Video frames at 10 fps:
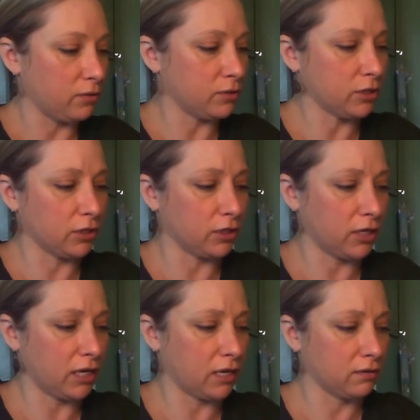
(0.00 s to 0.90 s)
you
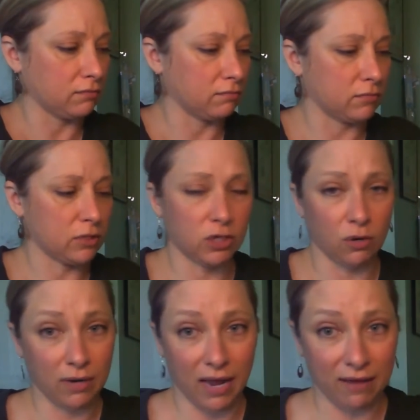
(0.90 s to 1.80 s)
certainly
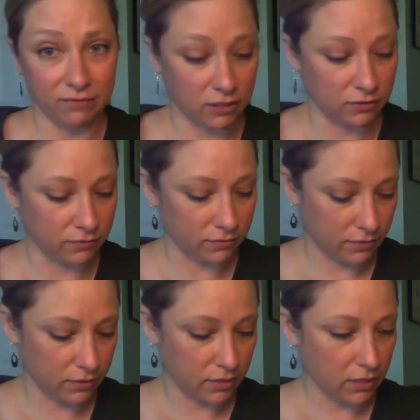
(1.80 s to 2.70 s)
don't have to.
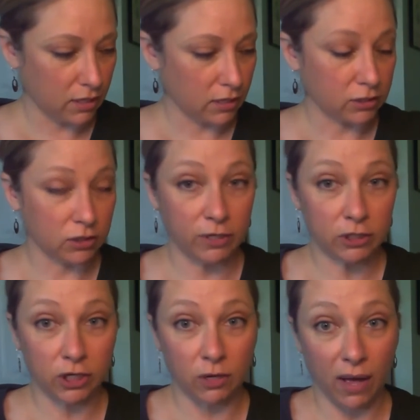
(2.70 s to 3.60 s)
So I'm going
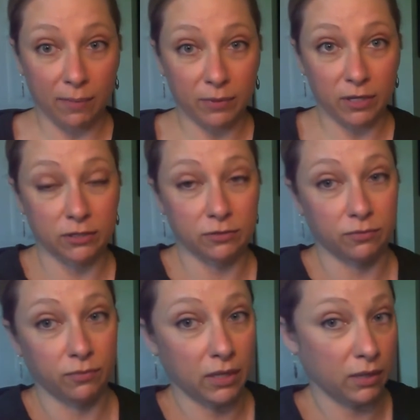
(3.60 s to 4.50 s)
to show you up close
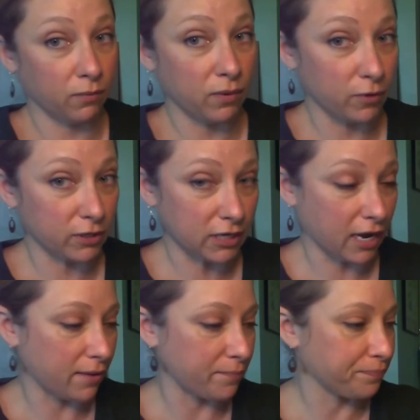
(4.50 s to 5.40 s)
really one more
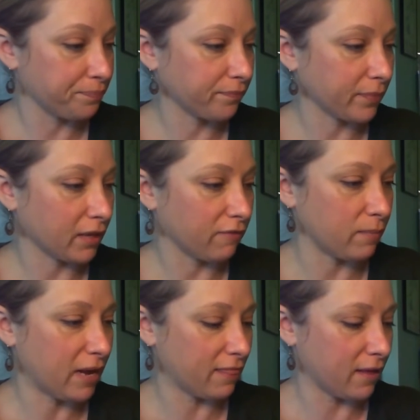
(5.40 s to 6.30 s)
time
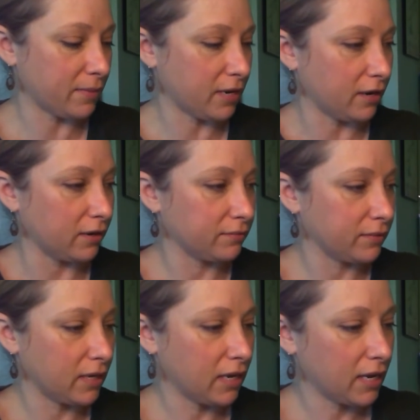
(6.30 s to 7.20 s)
for my thumb here.
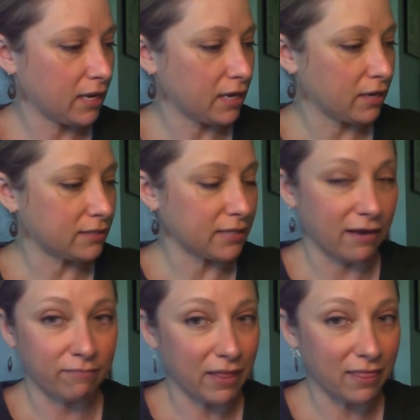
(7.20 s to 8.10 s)

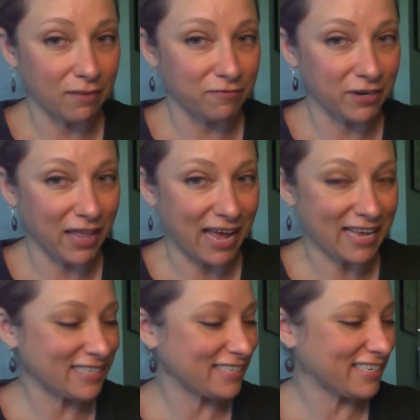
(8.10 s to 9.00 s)
Save my thumb for
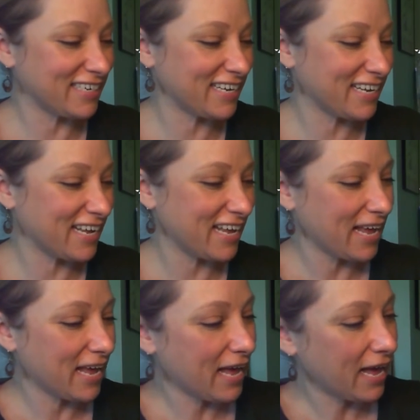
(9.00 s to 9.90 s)
last.
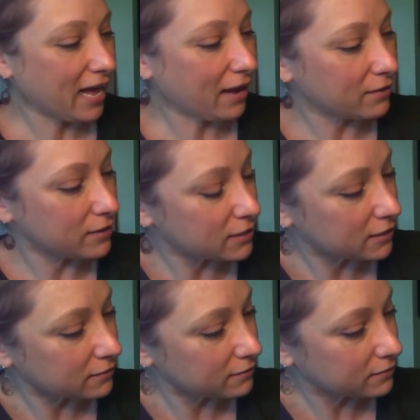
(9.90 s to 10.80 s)
How to
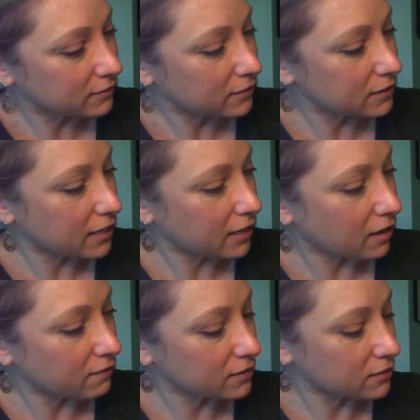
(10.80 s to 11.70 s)
do. You take
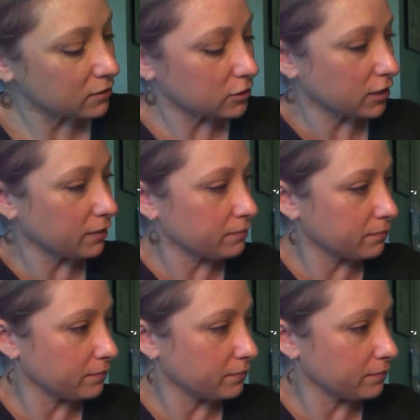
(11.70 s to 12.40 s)
off this little strip.